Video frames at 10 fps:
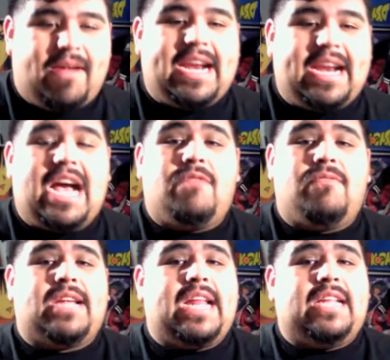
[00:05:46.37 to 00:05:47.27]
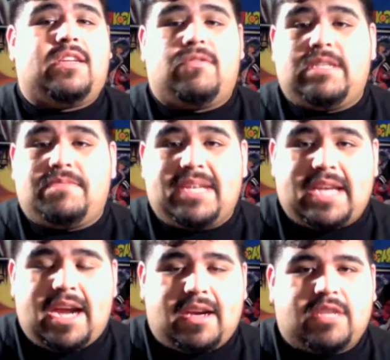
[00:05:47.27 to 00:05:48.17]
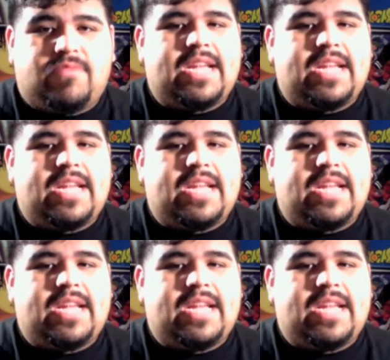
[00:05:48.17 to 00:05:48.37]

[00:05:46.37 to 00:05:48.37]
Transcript: Right now, we're getting charismatic characters.